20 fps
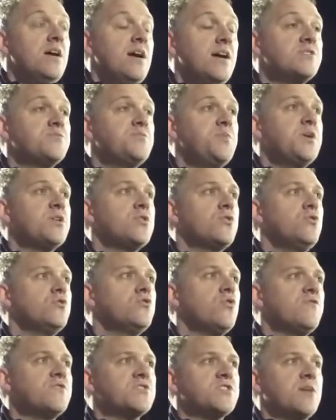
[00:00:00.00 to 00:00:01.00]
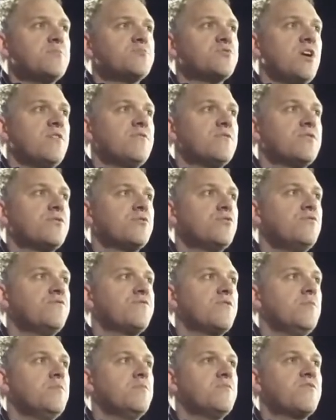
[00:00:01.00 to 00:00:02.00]
It's been good. Obviously, I'm travelling through
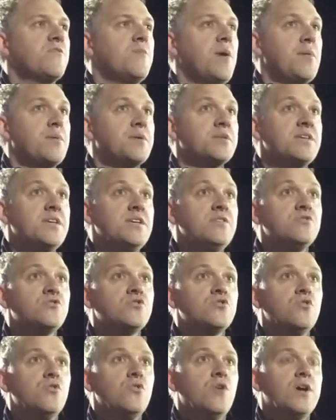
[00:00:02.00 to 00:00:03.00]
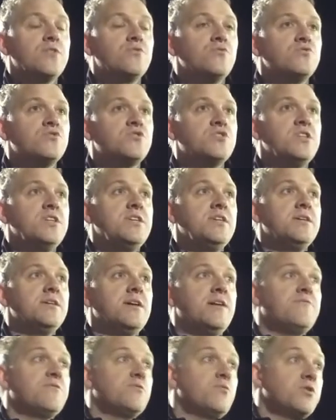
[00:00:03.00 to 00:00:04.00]
from Aberdeen, so I don't see
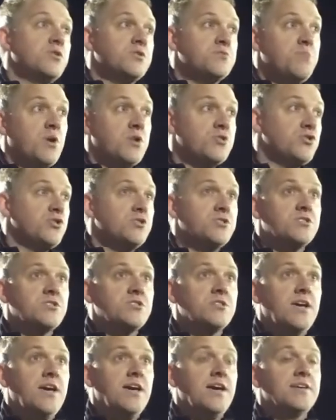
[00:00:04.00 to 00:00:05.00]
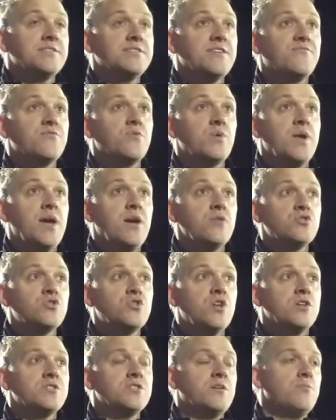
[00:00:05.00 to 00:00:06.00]
everyone as much as everyone else
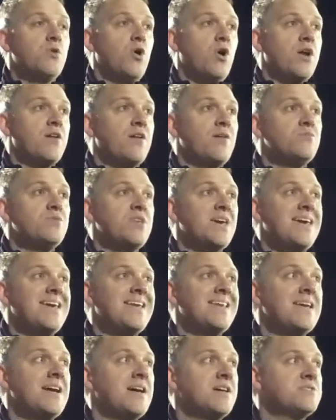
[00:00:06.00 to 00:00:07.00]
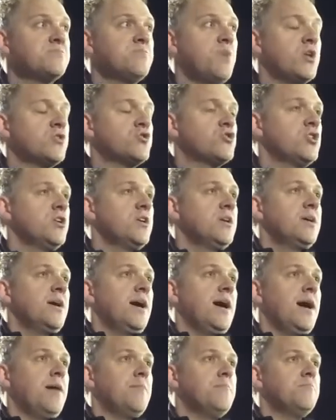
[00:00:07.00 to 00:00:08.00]
does. I'm not around the area as much.
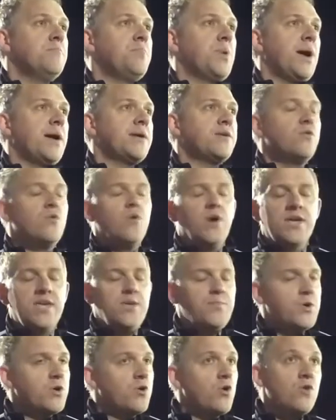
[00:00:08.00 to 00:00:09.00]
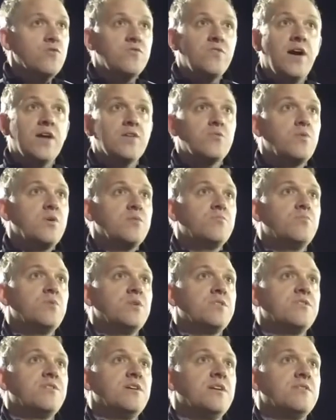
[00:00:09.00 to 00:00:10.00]
But, you know, I keep in contact
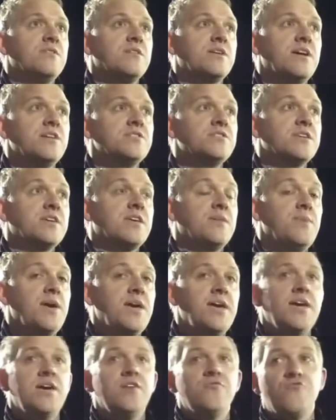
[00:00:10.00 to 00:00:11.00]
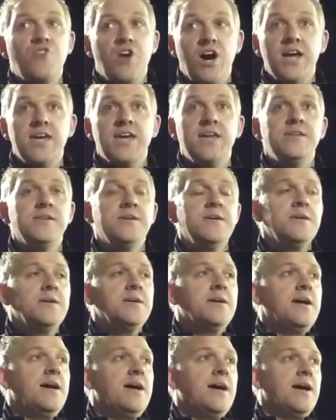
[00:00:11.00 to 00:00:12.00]
with the guys in the committee and Ryan,
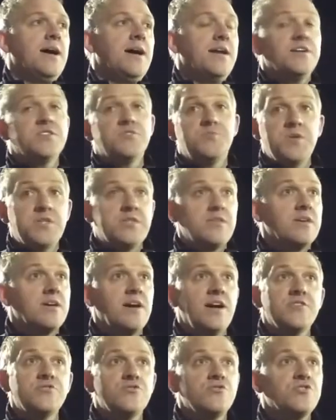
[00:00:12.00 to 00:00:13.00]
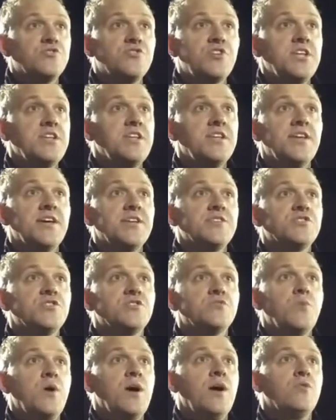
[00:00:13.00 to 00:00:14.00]
and I speak to the guys on the training nights
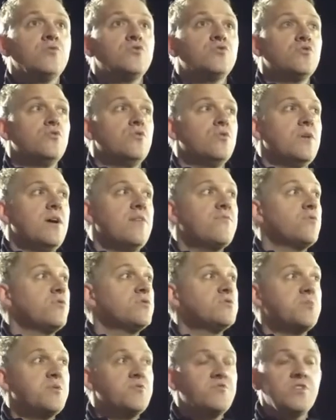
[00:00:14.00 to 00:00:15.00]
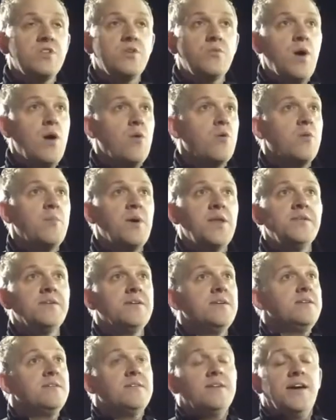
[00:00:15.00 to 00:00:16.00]
as well. So everyone's been really welcoming,
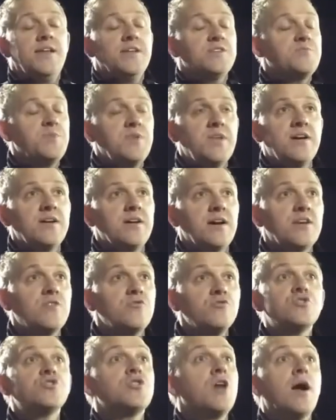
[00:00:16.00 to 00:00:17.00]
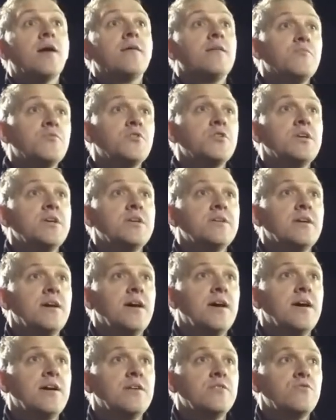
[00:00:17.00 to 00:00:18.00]
and it's been a good start. I'm really,
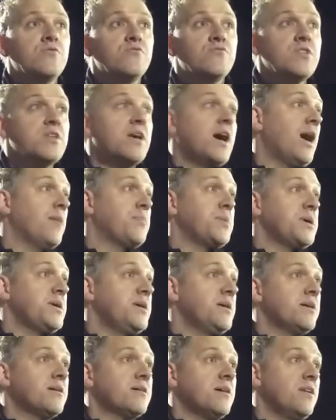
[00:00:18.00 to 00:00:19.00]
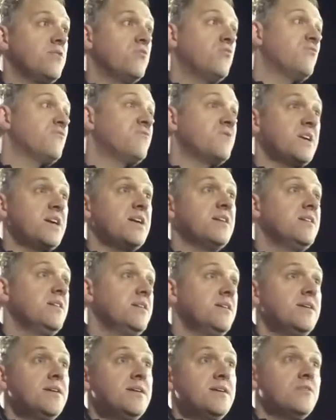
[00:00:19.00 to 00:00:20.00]
you know, really happy here, and hopefully,
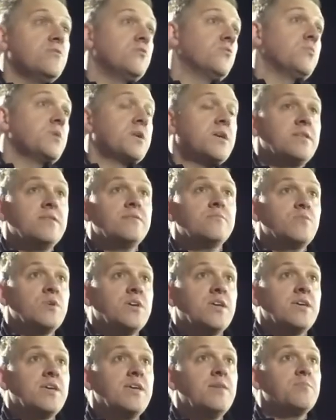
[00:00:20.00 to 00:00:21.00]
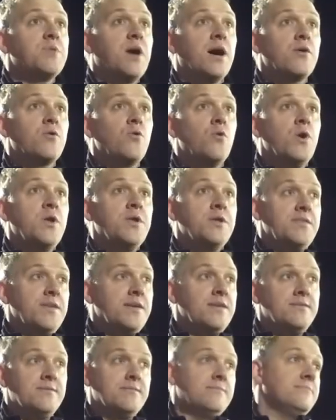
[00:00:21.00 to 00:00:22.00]
you know, we can keep that going, and
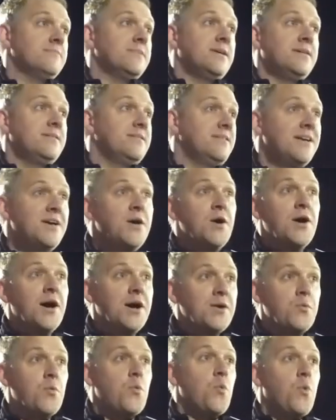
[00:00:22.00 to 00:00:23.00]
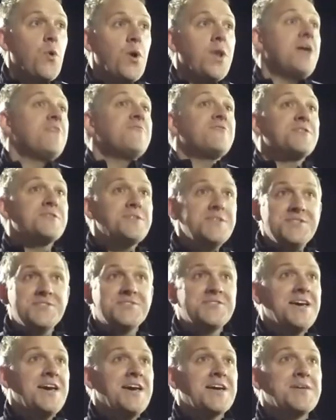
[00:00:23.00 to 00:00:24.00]
then whenever
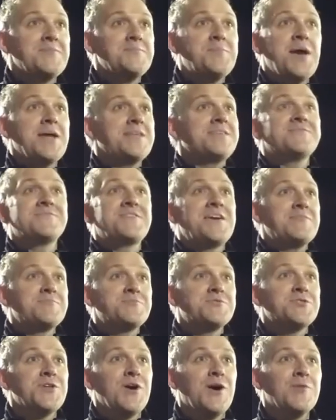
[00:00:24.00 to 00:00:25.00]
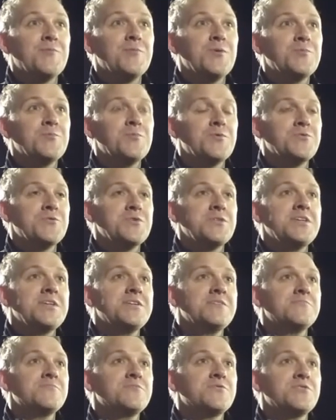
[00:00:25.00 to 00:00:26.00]
these competitive games start, we'll
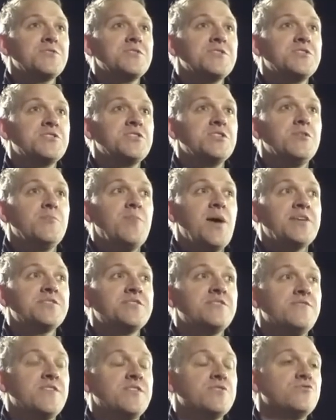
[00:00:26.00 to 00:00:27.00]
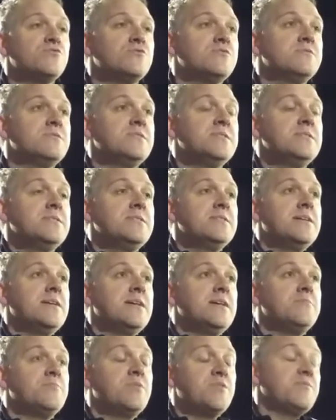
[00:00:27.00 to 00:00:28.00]
really see the best of it. So,
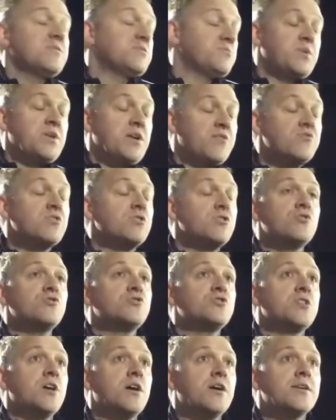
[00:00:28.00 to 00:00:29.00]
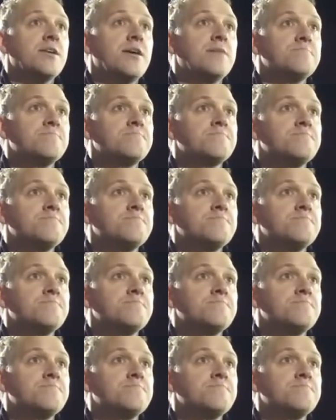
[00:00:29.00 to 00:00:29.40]
but it's been a really good start, yeah.